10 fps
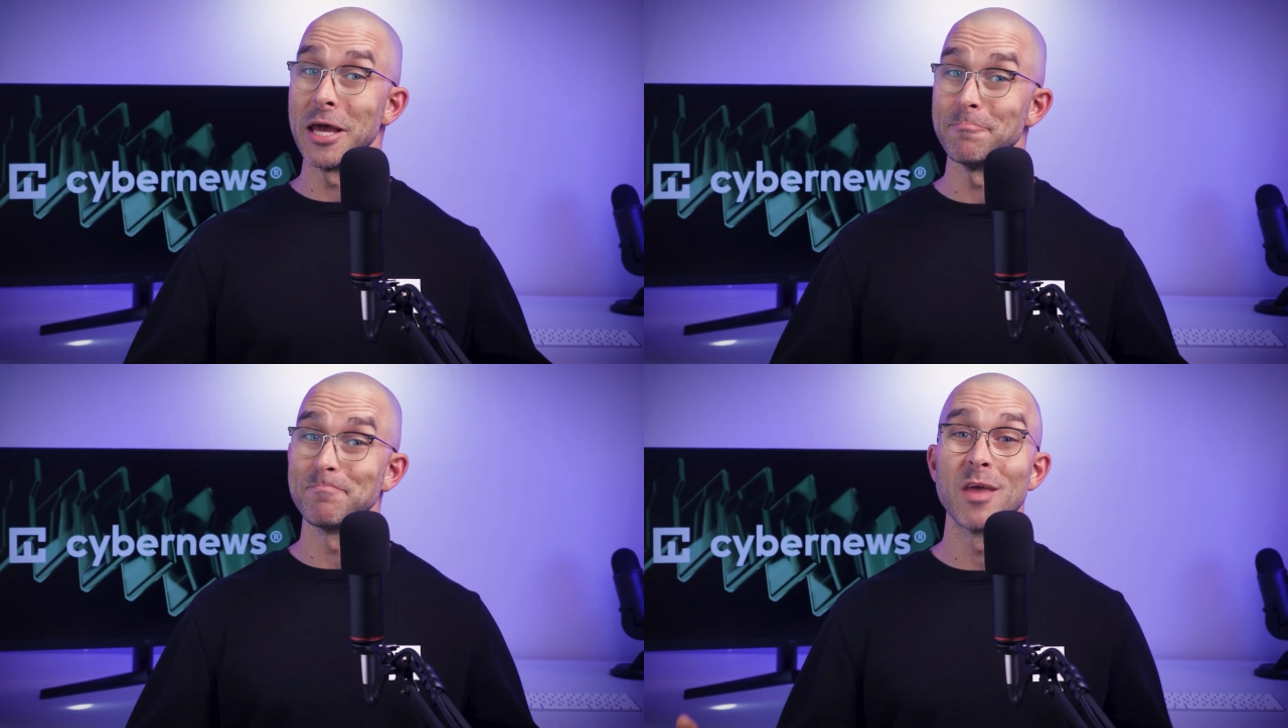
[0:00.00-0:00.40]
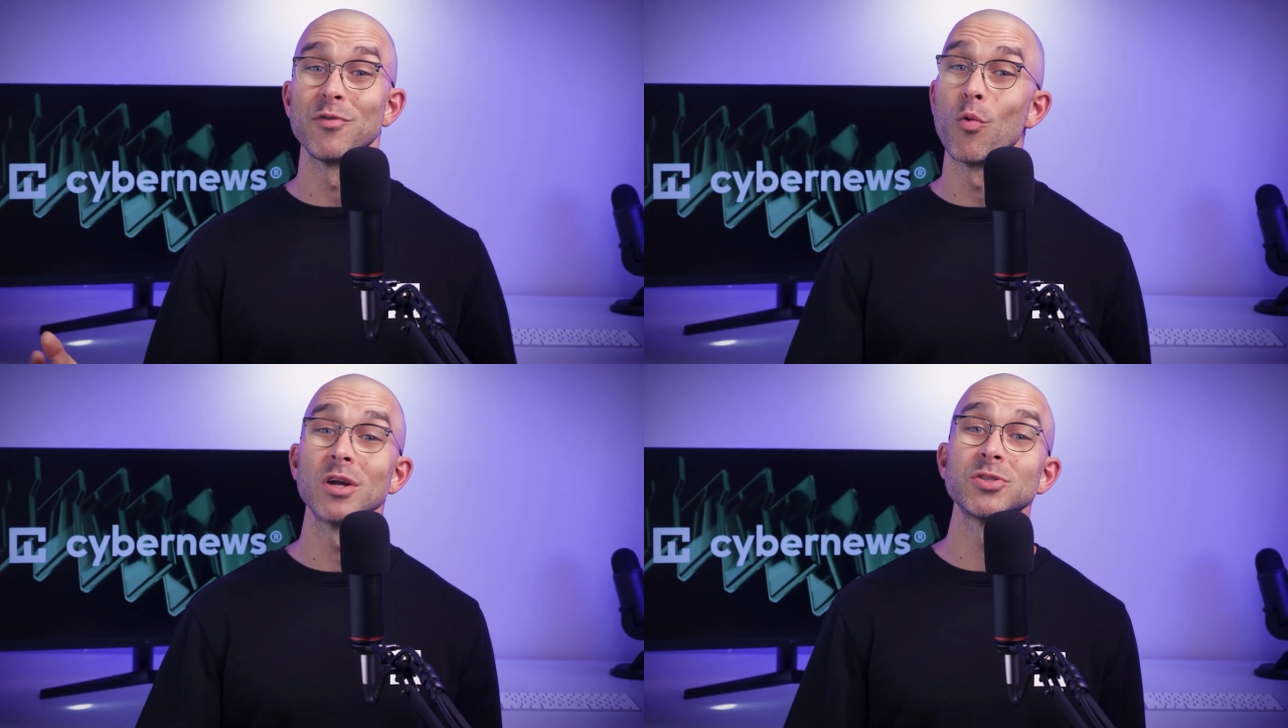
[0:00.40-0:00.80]
it.
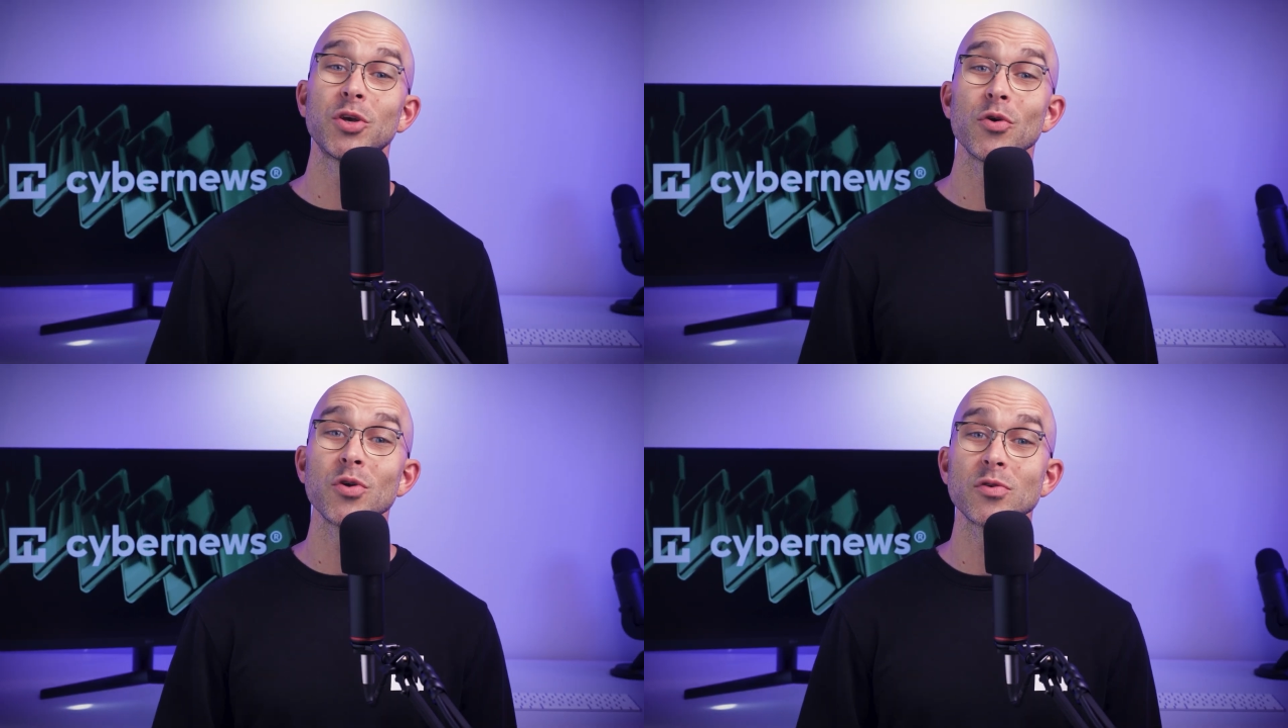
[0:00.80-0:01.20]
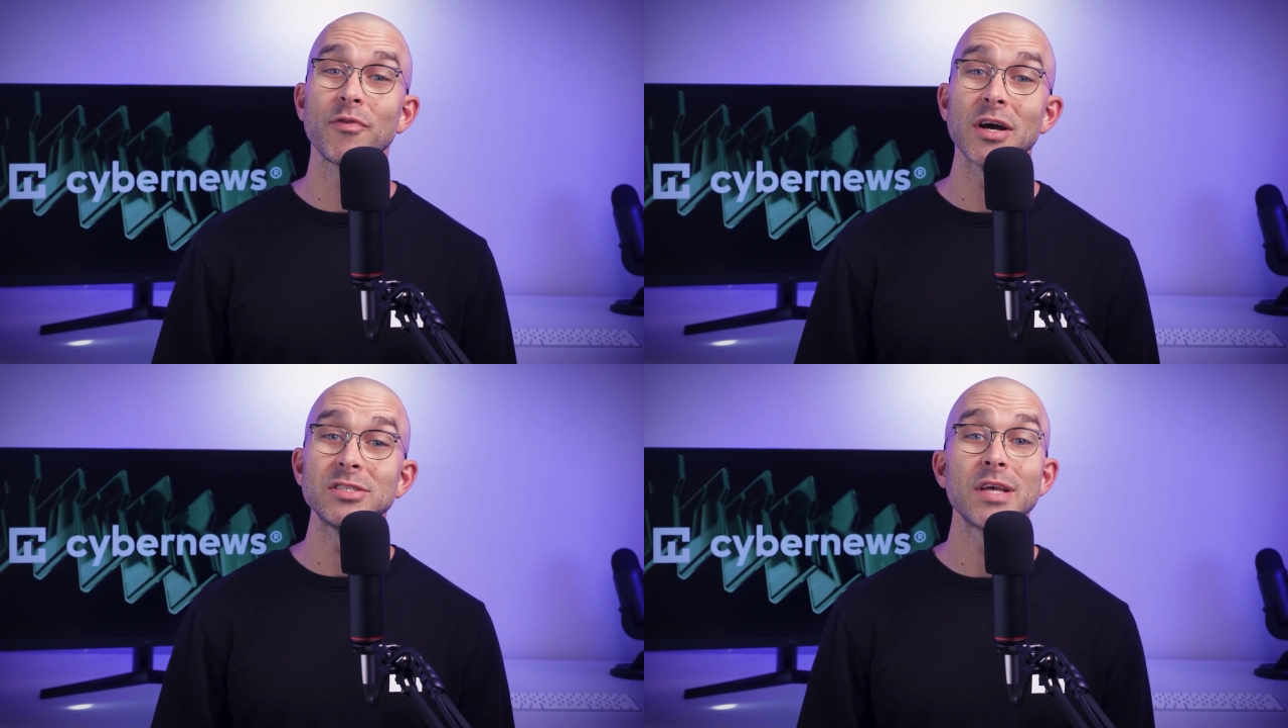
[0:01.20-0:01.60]
If you want to secure your
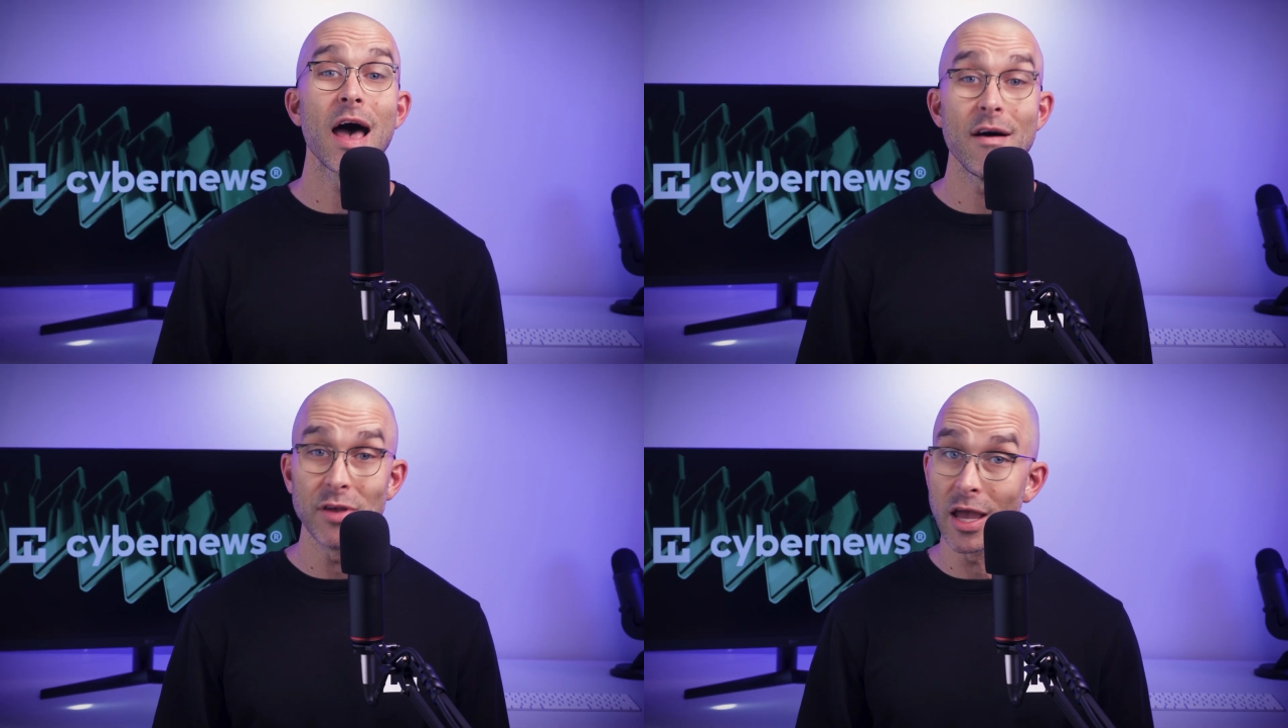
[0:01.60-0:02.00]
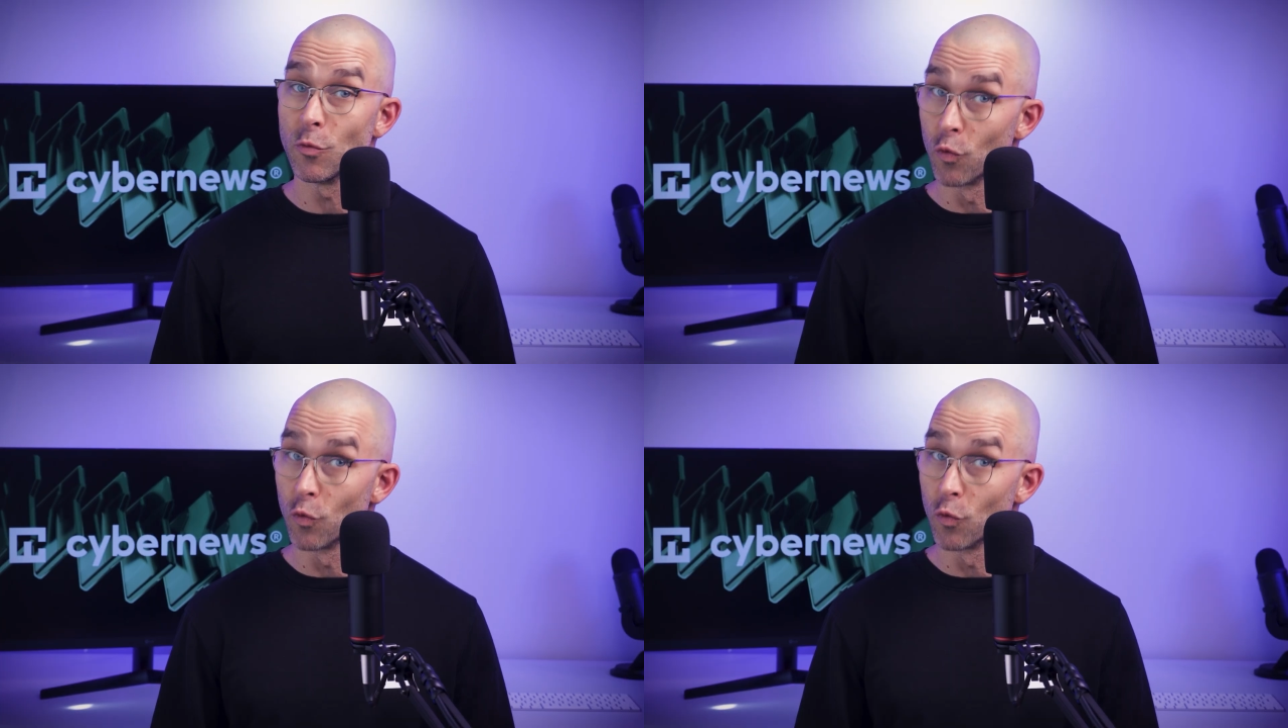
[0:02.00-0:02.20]
device, having a